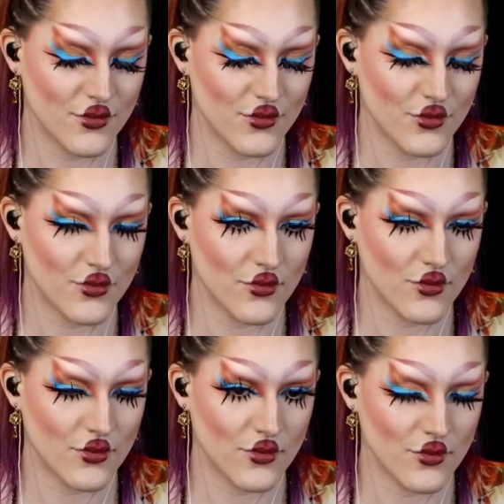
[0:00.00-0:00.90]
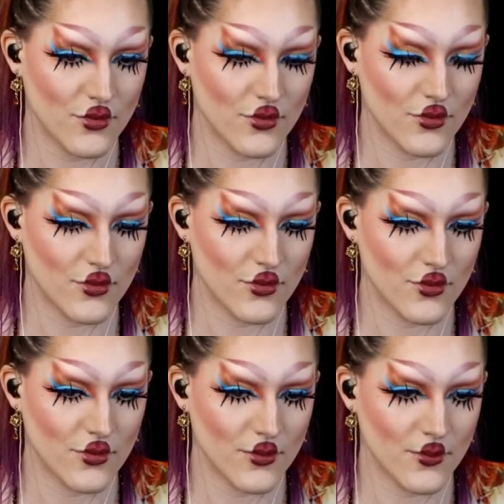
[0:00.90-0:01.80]

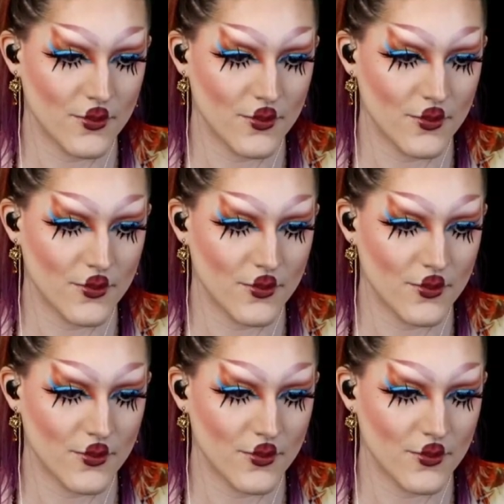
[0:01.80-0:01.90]
Nothing is said.